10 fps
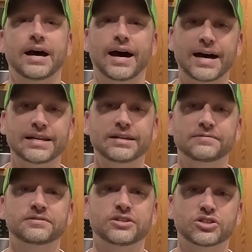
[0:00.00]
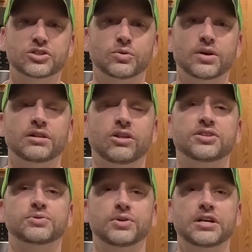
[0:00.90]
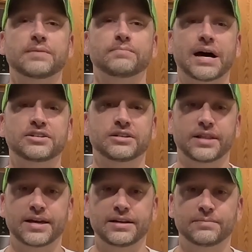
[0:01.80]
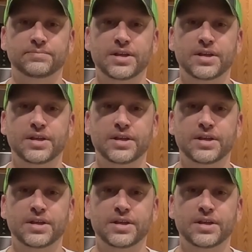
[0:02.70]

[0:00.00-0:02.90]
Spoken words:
hot enough to destroy Clostridium botulinum,